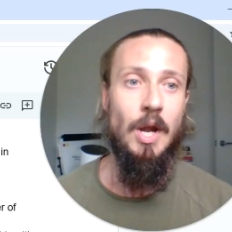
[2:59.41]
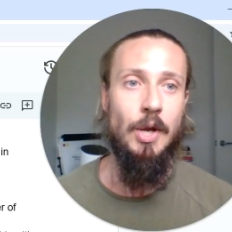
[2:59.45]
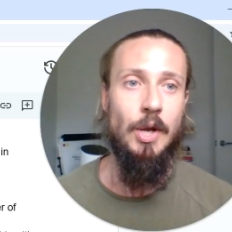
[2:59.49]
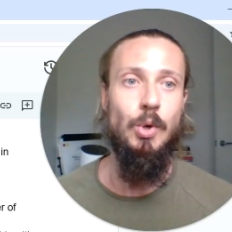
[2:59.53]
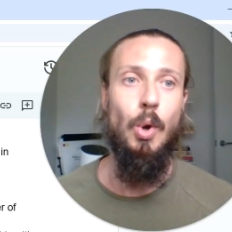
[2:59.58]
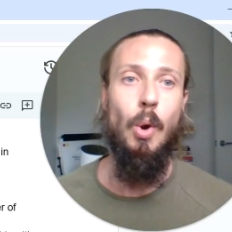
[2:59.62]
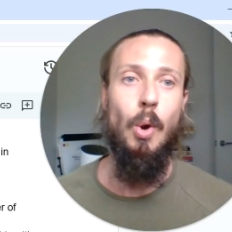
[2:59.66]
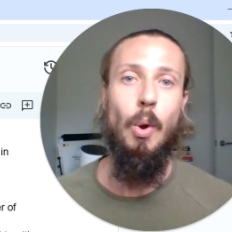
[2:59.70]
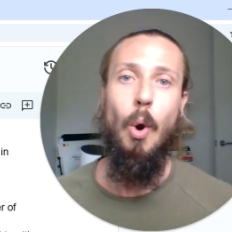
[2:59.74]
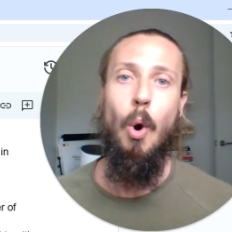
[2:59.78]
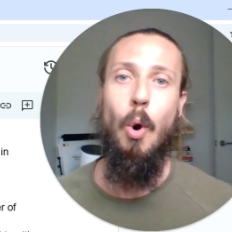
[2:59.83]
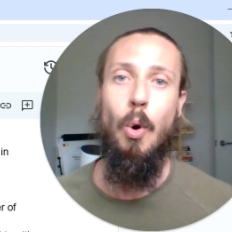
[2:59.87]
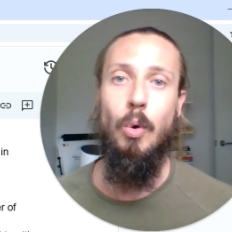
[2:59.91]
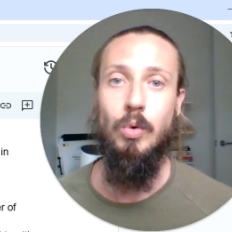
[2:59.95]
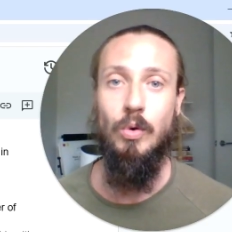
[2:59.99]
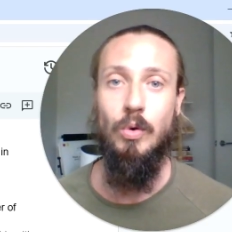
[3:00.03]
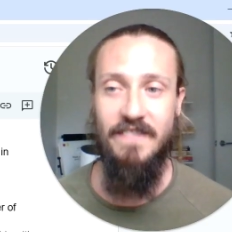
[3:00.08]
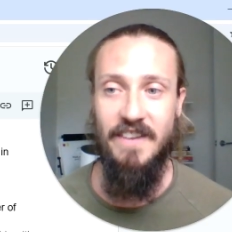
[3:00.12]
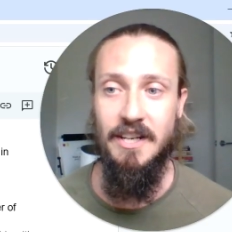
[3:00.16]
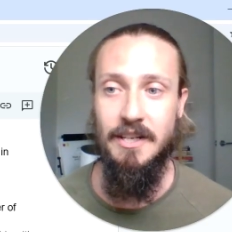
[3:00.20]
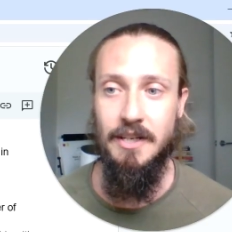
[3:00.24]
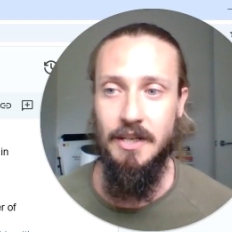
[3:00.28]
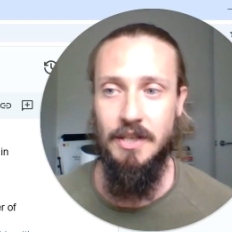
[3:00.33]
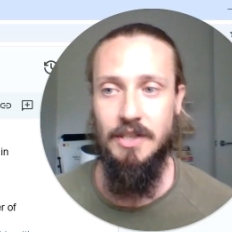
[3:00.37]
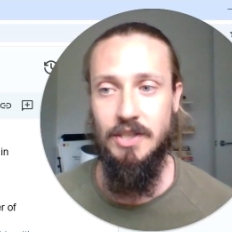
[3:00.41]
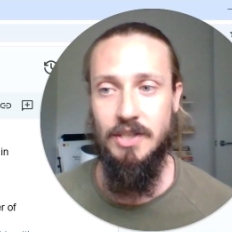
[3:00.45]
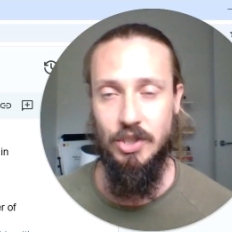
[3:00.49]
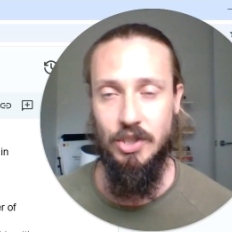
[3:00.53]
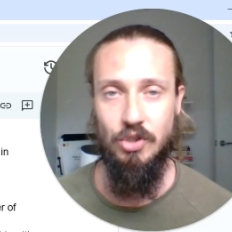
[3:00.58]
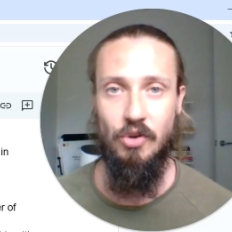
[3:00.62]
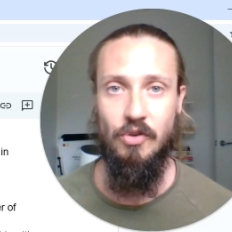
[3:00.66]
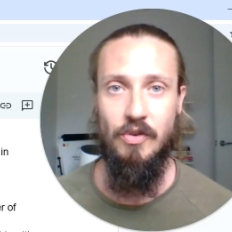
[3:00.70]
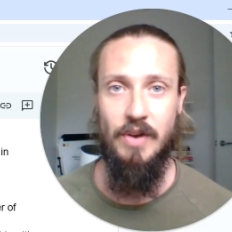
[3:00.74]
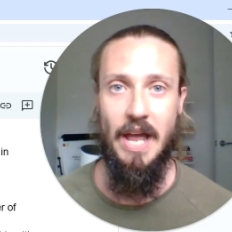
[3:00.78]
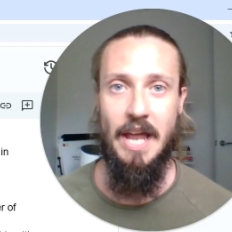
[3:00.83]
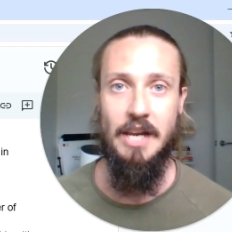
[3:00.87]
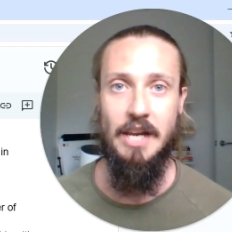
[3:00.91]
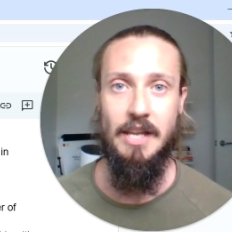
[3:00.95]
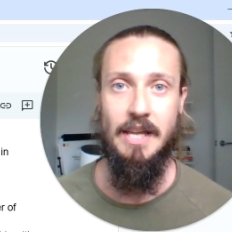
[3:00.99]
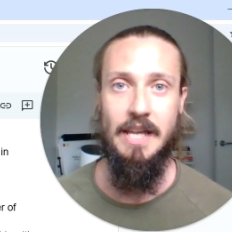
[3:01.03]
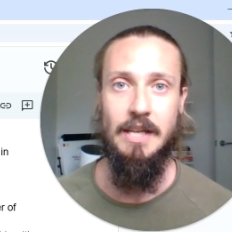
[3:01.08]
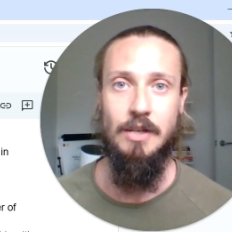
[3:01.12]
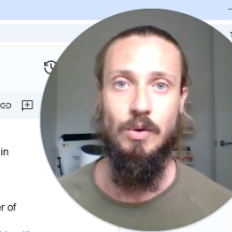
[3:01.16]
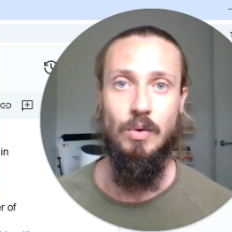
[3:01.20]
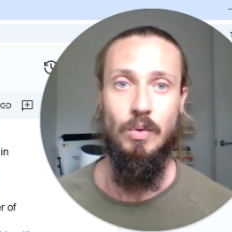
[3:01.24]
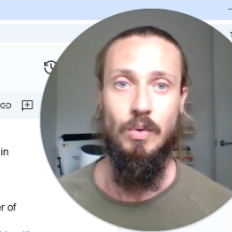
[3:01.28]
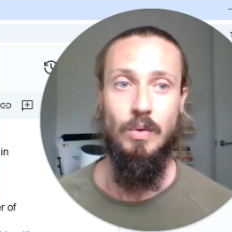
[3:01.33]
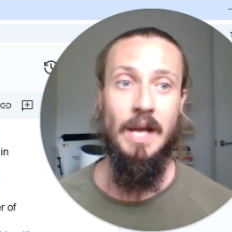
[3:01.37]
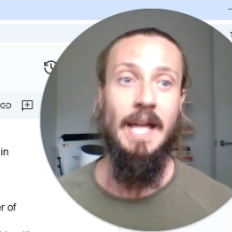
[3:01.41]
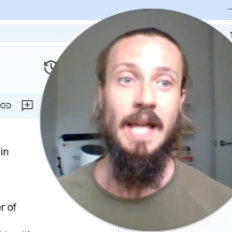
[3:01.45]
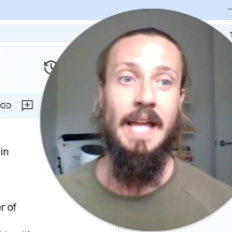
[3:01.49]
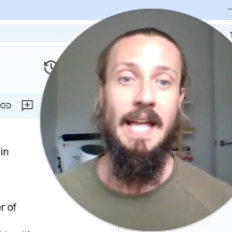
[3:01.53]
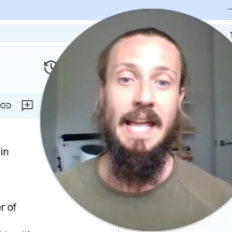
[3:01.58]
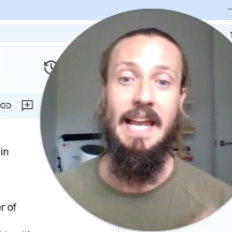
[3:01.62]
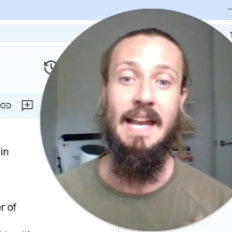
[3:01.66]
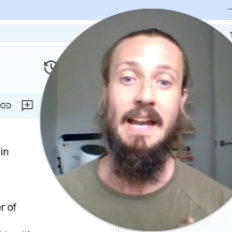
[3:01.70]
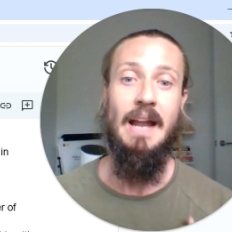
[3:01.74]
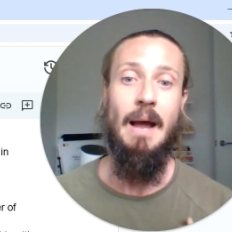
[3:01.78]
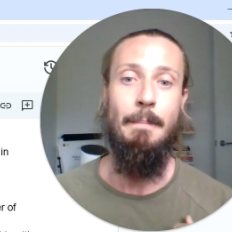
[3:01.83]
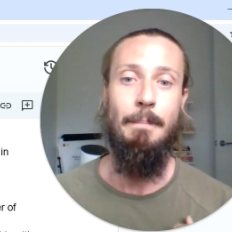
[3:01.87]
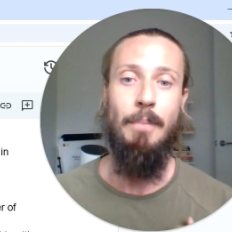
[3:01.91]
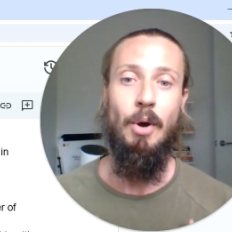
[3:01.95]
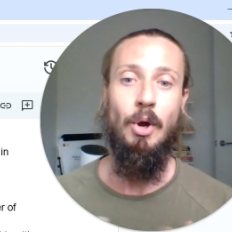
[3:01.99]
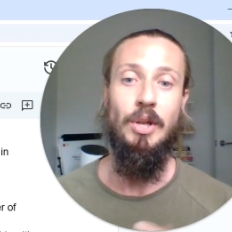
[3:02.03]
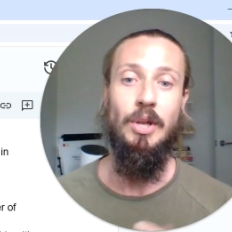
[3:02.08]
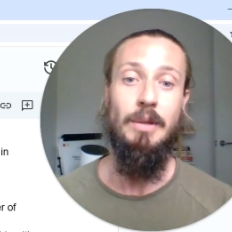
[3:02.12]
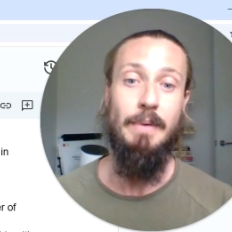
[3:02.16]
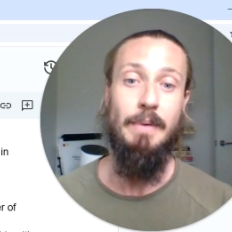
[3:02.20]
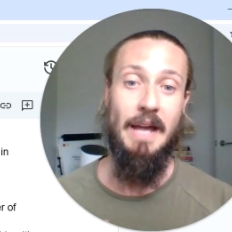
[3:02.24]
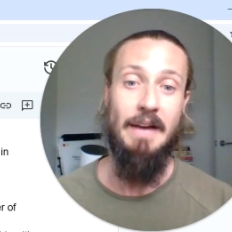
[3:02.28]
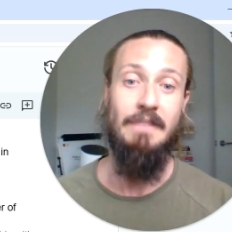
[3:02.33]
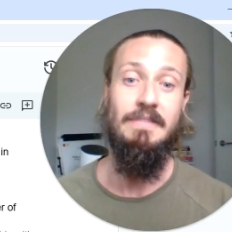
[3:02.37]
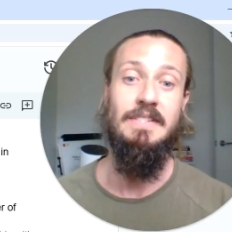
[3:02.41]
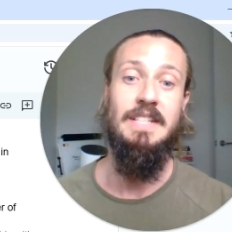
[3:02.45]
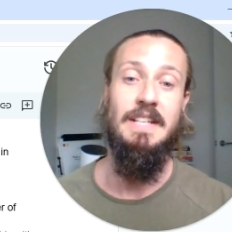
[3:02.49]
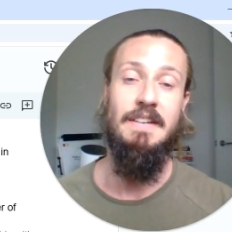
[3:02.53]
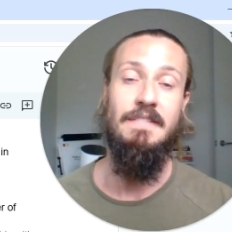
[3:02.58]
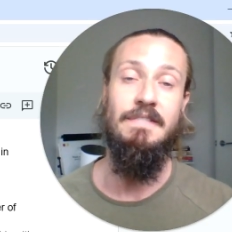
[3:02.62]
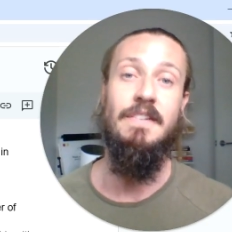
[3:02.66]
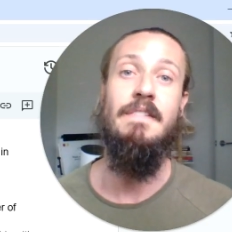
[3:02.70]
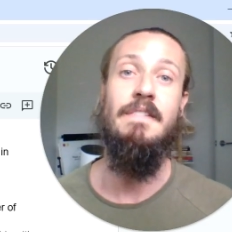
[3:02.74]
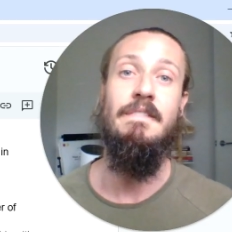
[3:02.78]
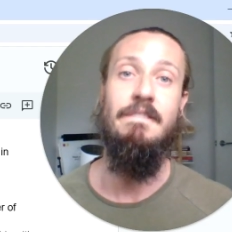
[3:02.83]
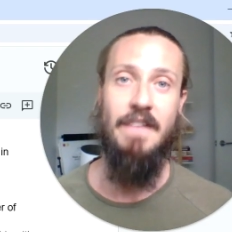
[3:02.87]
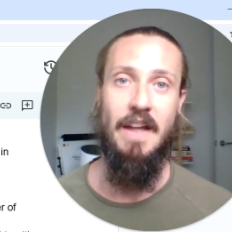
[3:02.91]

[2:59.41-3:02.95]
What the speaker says: Not all fitness is created equal. In our body, we have different